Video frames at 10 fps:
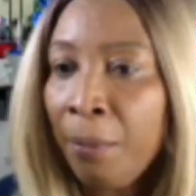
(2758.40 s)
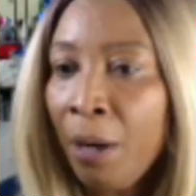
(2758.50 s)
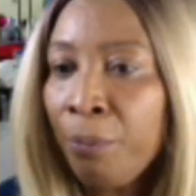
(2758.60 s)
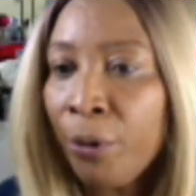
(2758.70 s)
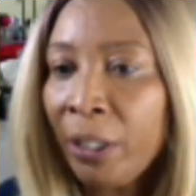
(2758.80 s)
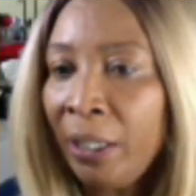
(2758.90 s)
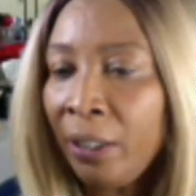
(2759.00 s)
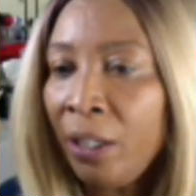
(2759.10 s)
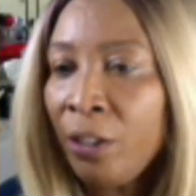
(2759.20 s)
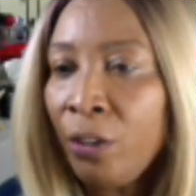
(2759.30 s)
Brooklyn,
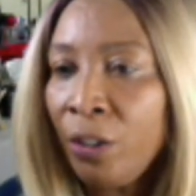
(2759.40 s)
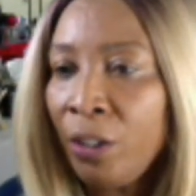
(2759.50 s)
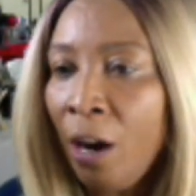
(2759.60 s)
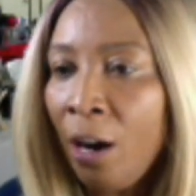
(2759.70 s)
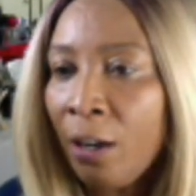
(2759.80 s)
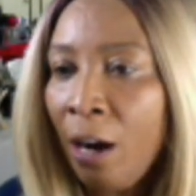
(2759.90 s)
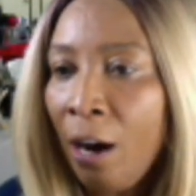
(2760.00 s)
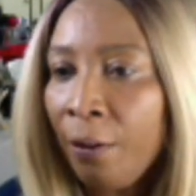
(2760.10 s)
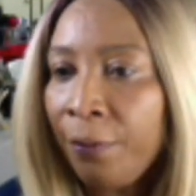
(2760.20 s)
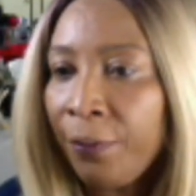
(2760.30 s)
New York
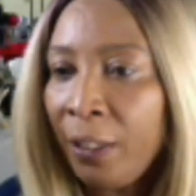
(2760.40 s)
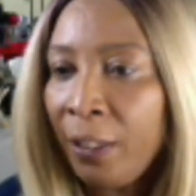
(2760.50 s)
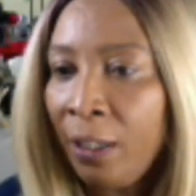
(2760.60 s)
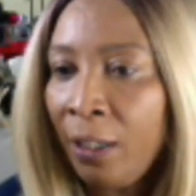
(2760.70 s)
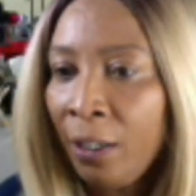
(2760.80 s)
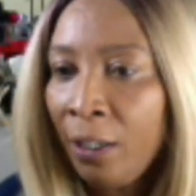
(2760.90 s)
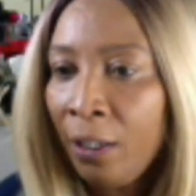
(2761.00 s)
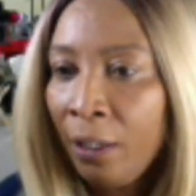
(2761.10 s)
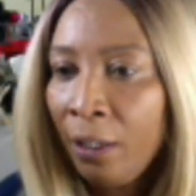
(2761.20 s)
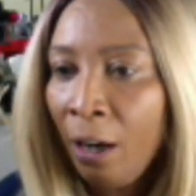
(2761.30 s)
off the
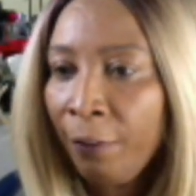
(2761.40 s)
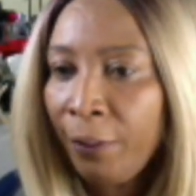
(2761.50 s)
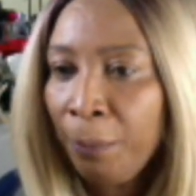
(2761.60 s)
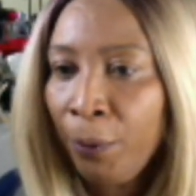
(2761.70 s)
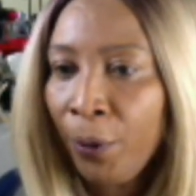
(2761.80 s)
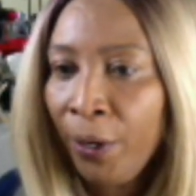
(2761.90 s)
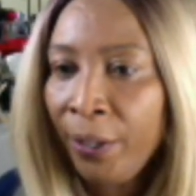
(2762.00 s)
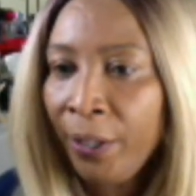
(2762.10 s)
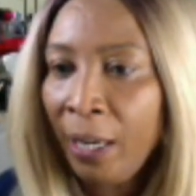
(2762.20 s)
board.